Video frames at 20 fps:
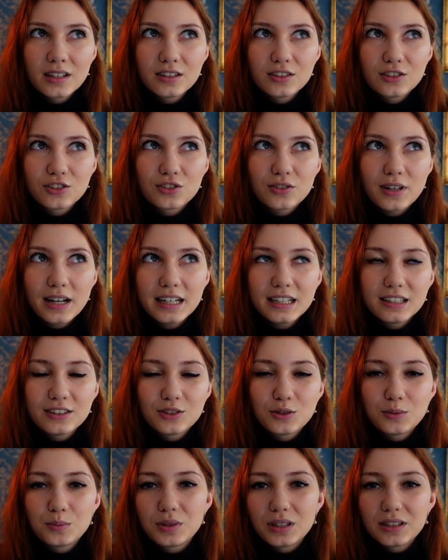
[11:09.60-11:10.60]
trying
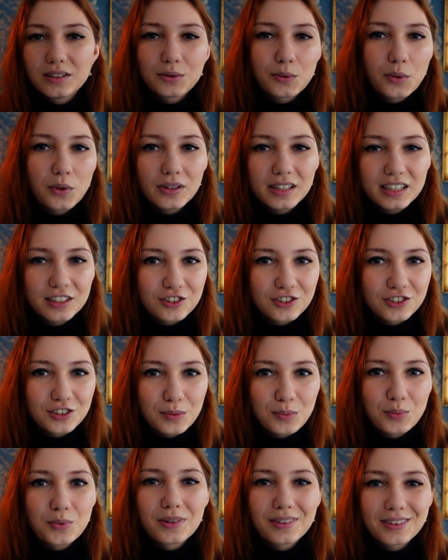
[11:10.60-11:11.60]
to build a
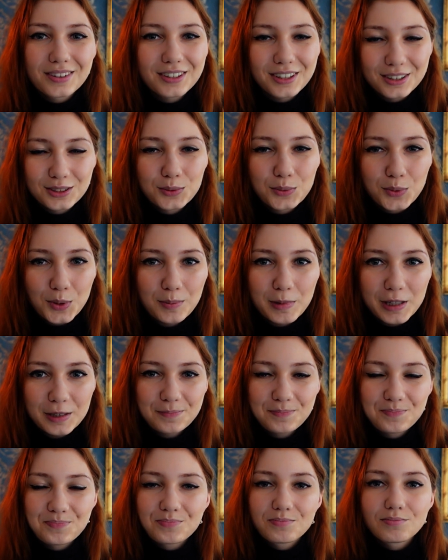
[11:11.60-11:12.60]
relationship with another woman.
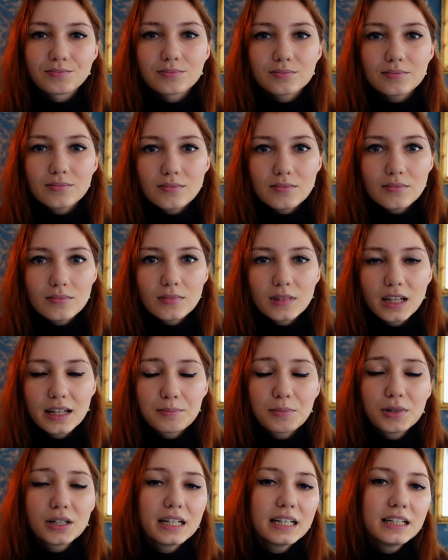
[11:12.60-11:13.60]

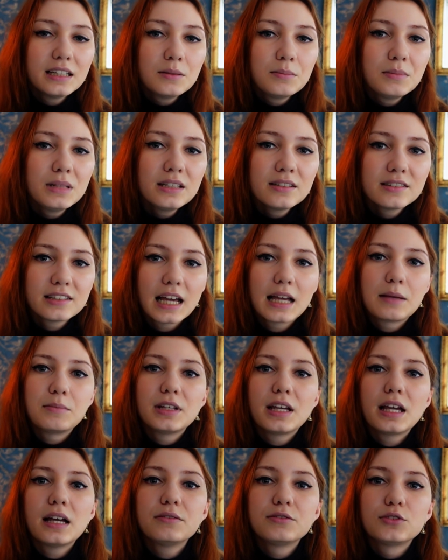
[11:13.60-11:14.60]
But in the meantime,
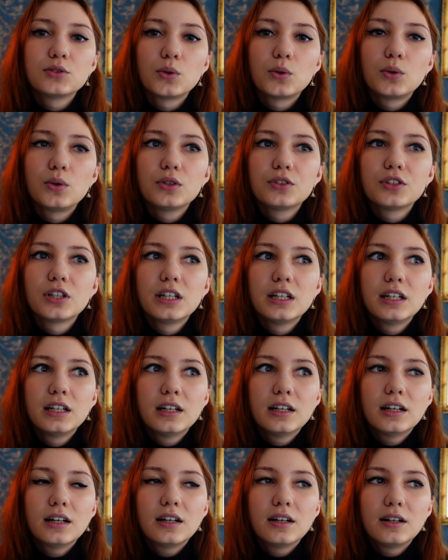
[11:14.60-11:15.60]
they have told
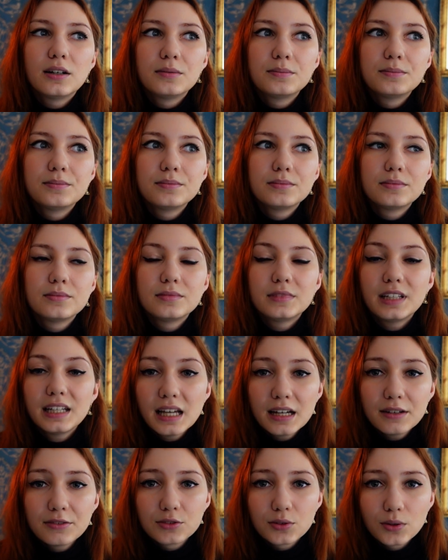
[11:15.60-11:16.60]

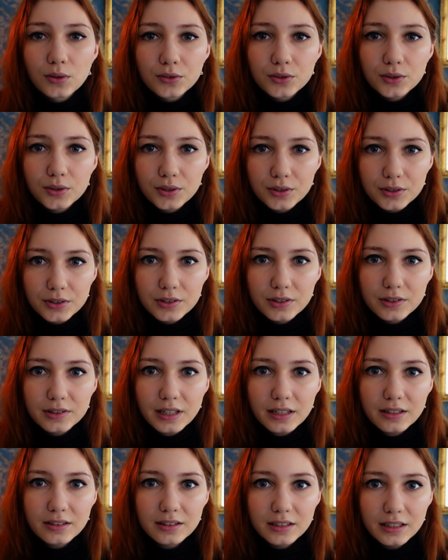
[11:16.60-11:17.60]
Ursus
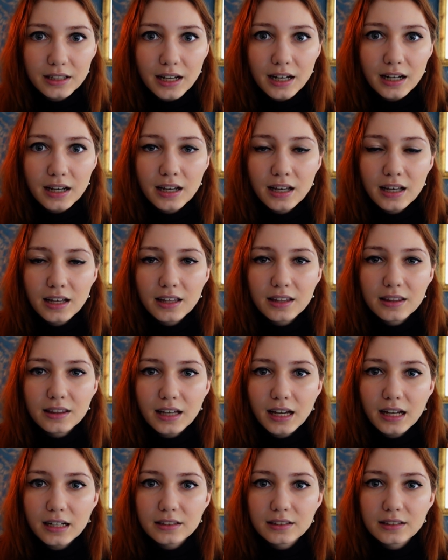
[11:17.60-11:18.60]
and Dea
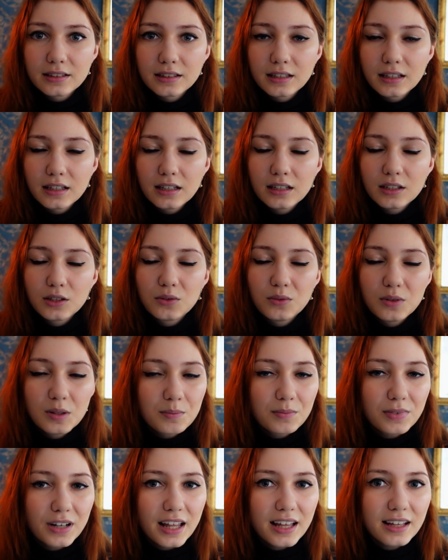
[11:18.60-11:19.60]
that
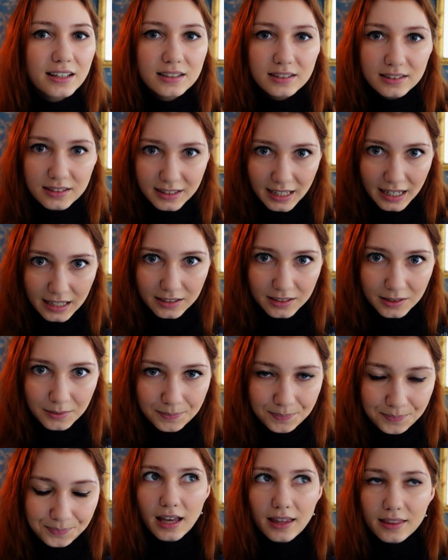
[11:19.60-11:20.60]
Gwynplaine is dead
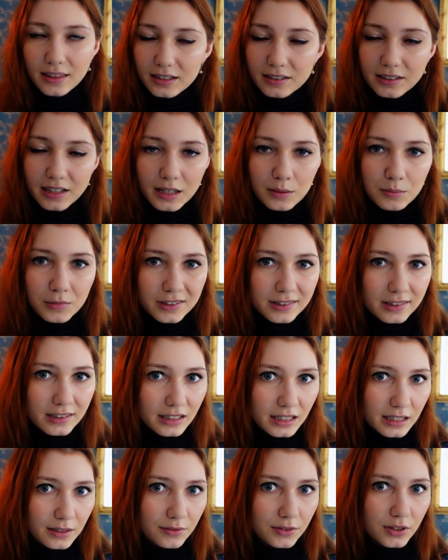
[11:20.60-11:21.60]
and that they must
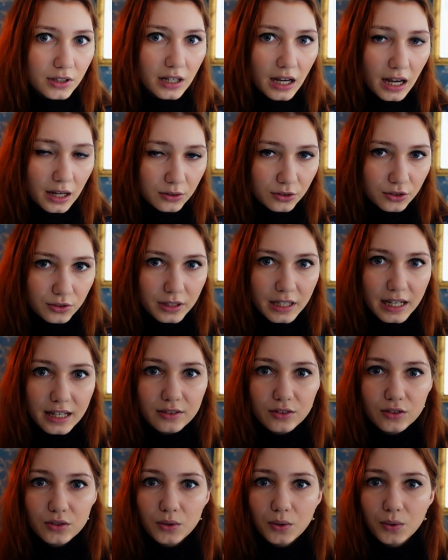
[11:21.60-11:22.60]
leave the country,
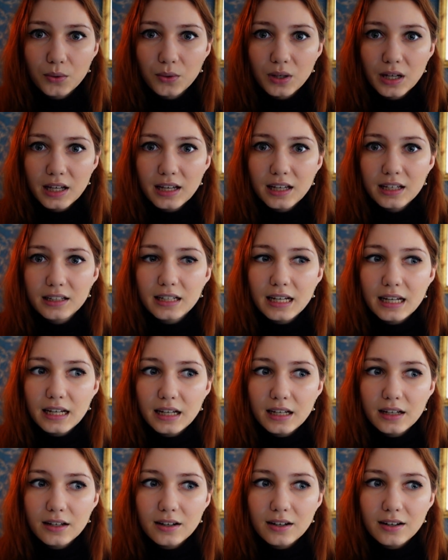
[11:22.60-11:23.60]
and so
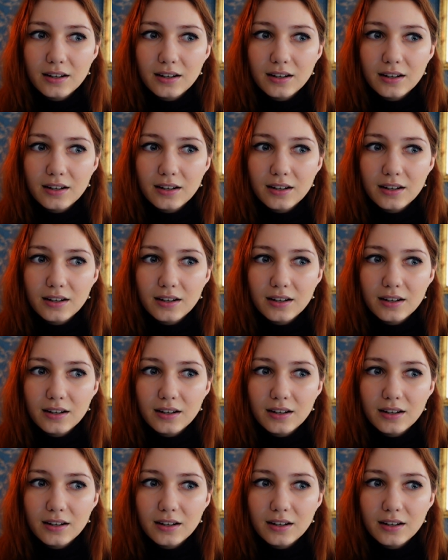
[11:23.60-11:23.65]
they